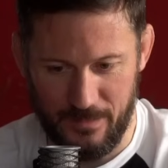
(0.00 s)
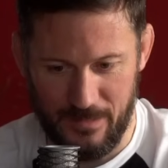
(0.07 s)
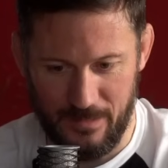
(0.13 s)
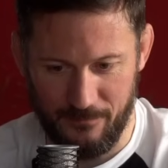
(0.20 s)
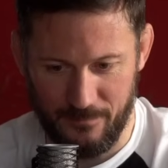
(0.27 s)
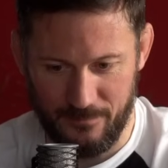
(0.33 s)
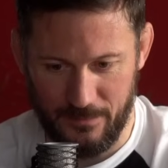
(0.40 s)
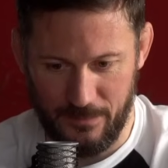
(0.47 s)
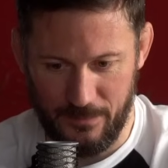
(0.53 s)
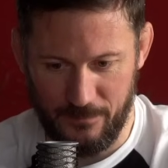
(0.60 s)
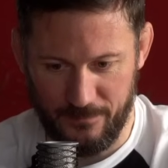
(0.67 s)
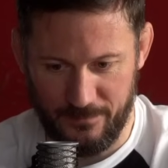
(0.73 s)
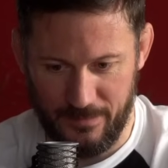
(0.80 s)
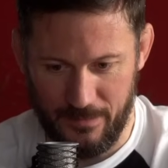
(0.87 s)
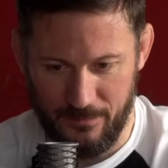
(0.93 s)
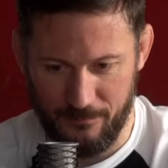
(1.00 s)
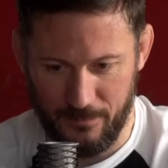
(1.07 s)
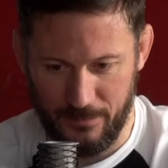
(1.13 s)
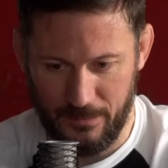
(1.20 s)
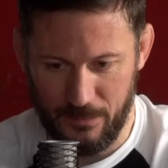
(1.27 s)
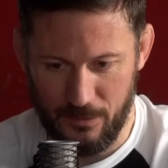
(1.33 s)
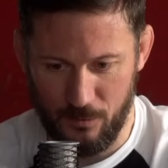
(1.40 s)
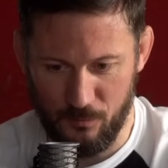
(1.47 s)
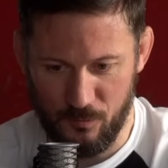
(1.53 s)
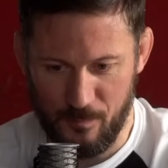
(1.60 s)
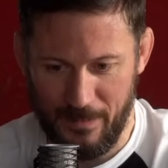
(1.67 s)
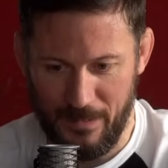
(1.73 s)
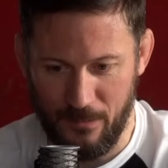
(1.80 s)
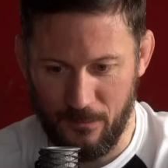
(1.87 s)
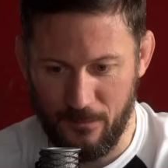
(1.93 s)
have is that he doesn't have like huge
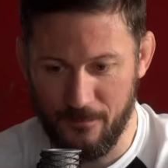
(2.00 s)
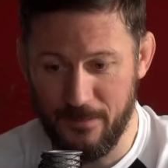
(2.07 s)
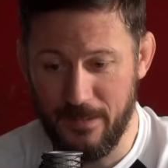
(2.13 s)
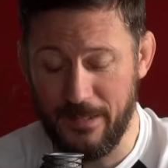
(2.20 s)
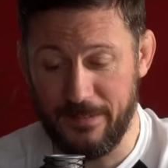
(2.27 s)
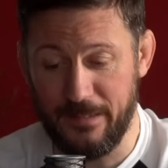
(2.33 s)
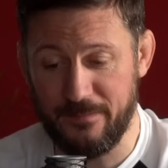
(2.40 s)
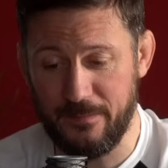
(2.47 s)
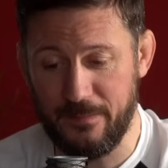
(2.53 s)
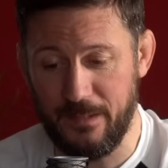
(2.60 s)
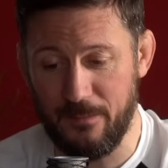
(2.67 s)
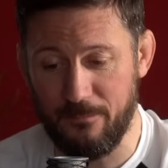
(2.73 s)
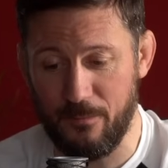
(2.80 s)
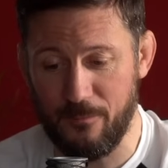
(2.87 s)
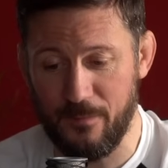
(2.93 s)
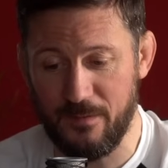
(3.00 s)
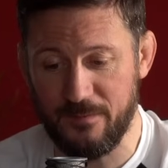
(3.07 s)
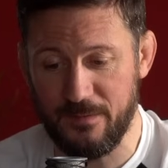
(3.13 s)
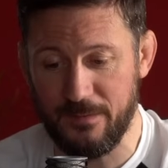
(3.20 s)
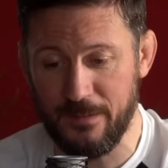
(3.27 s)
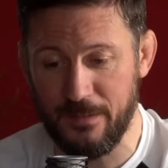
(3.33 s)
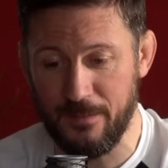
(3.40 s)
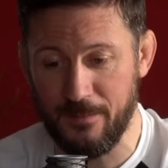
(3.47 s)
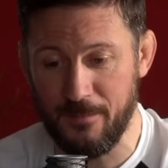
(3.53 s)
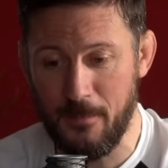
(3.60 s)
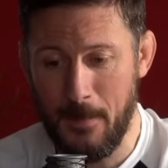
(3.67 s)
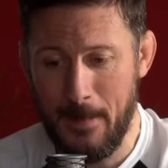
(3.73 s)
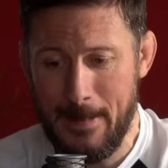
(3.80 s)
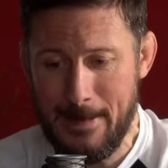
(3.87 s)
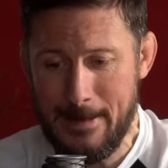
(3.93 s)
power, and that's the thing if you're facing Dylan,
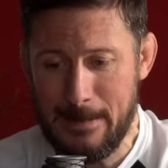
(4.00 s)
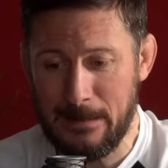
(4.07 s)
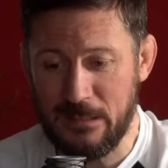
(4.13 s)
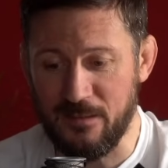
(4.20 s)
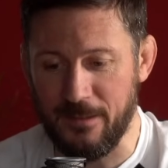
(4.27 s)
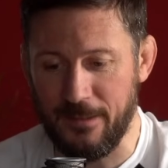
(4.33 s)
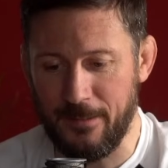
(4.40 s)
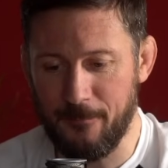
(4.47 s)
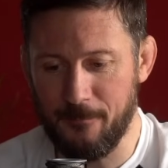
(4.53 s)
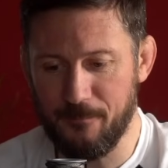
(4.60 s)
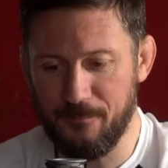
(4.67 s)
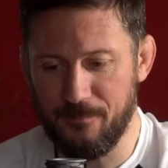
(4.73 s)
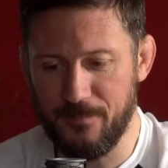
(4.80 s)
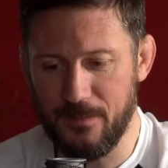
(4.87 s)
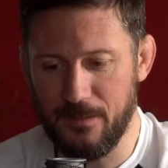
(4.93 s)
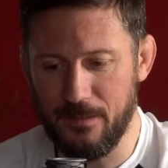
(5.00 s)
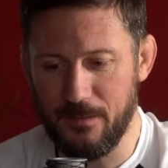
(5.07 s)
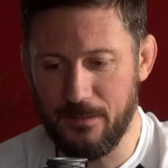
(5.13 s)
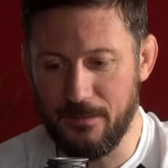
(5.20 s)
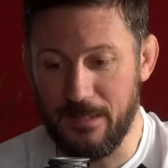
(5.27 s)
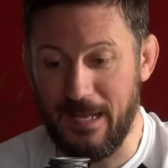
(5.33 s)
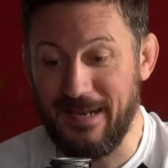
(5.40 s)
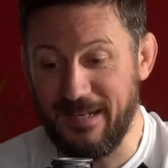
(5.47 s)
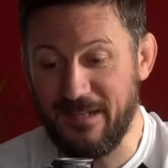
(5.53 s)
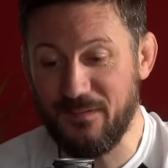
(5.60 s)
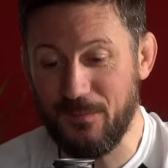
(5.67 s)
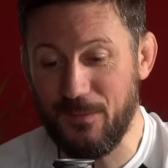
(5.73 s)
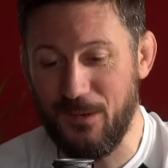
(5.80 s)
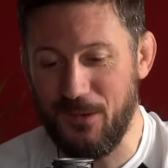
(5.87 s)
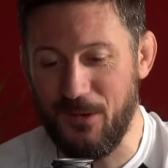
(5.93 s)
like, and
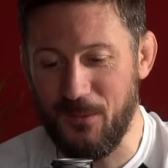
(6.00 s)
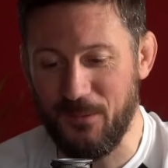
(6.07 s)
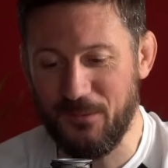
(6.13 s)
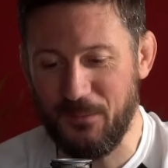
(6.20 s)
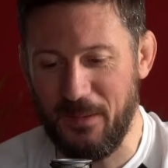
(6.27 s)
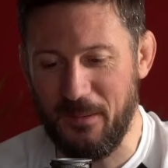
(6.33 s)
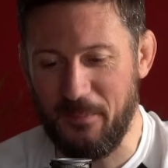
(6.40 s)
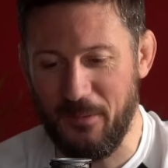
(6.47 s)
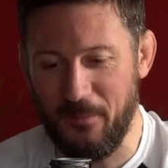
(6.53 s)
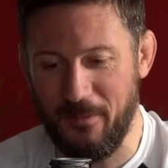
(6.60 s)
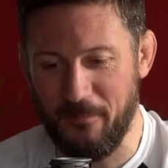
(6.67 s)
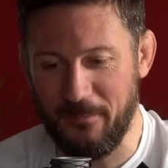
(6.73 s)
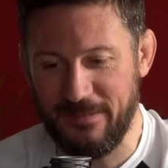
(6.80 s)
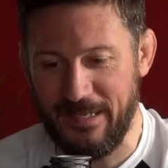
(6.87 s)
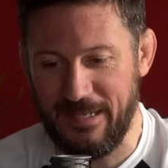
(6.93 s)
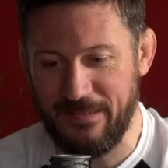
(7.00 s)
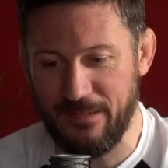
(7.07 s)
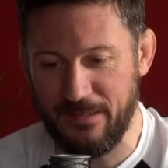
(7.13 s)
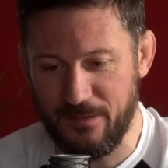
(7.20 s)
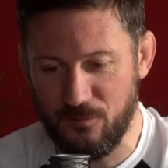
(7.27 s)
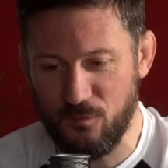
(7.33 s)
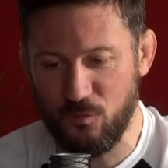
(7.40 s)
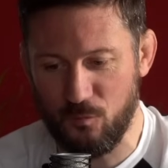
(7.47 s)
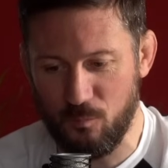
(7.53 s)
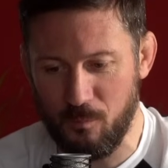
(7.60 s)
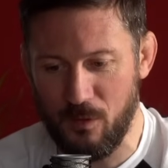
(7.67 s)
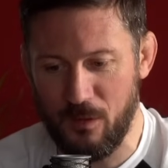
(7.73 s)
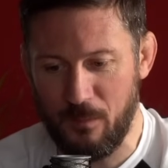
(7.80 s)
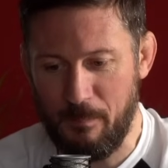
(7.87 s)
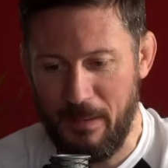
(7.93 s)
that's almost why I put him in with that like
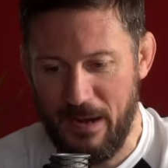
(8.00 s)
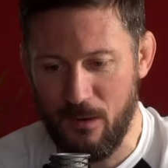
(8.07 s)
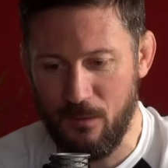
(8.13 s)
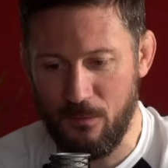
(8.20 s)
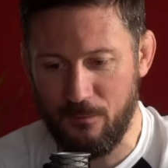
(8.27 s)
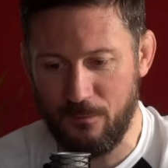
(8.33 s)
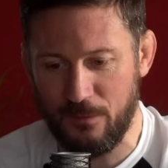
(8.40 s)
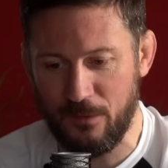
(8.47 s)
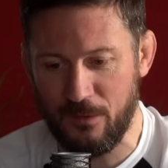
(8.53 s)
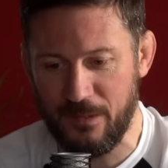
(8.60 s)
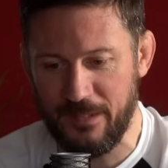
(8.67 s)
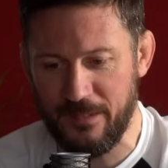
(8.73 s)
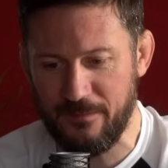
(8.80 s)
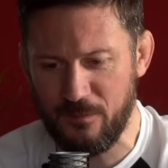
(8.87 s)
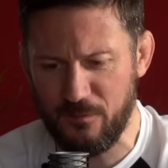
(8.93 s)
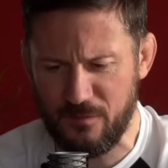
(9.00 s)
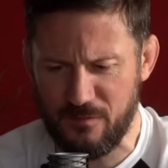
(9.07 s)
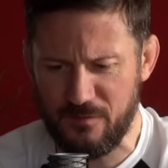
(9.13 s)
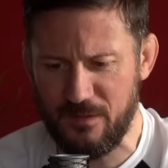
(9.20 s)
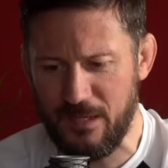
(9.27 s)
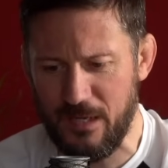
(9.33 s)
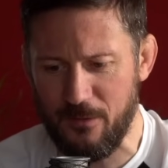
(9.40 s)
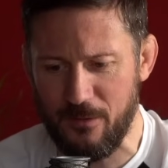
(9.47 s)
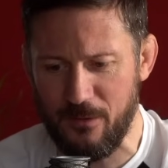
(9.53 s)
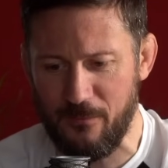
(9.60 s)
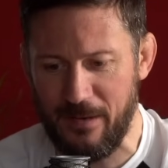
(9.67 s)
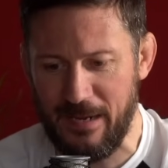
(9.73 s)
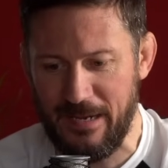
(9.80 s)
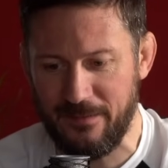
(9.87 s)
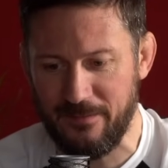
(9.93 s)
small, powerful guy just to see how he'd
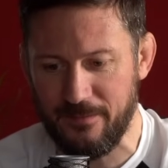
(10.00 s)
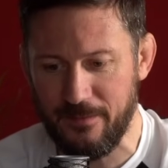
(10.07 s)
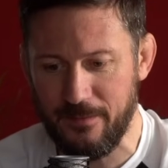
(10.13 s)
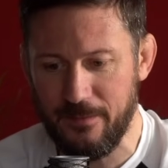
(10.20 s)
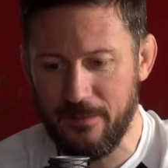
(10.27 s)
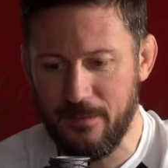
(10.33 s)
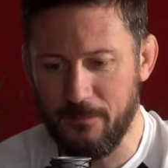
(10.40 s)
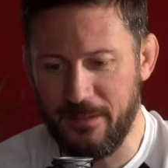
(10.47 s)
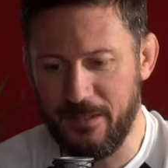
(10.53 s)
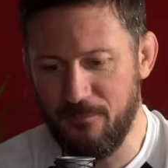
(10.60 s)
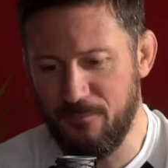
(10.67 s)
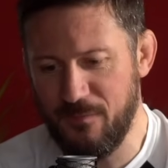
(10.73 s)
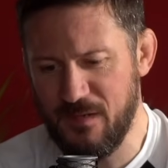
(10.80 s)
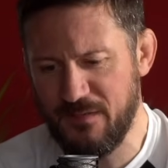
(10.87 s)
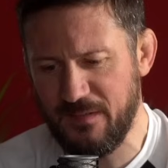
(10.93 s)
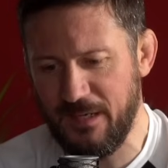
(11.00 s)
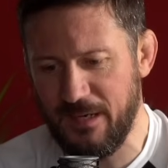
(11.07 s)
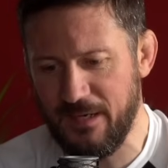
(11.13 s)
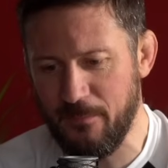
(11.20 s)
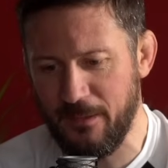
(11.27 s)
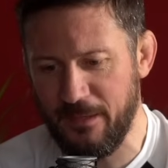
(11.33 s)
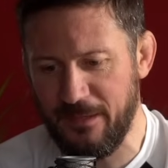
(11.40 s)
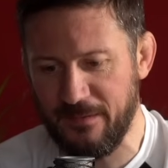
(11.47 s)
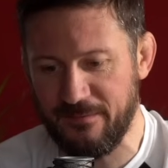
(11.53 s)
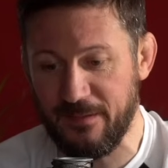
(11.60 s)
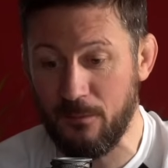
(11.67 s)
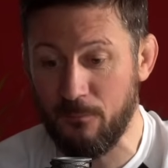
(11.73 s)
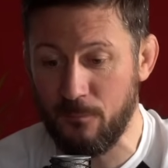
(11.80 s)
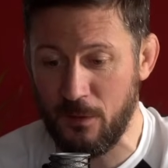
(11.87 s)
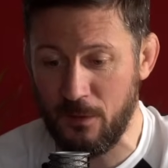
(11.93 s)
react. But him facing anybody that's
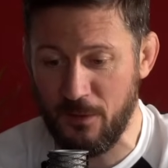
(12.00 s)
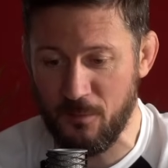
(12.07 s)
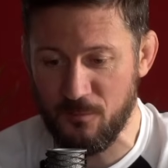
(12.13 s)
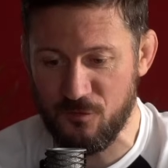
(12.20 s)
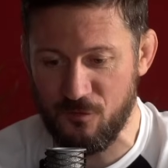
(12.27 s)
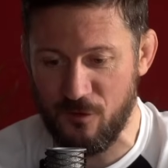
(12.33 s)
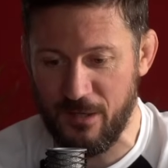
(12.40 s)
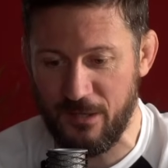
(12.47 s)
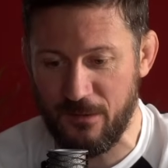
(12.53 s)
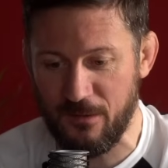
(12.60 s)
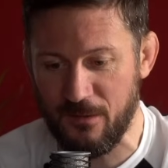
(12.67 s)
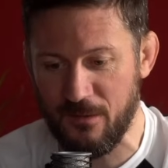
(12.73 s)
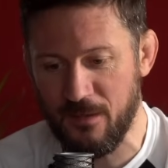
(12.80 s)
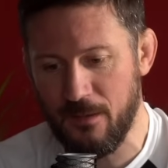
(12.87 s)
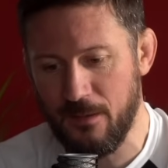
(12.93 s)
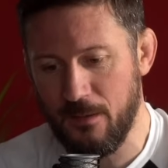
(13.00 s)
like a volume striker,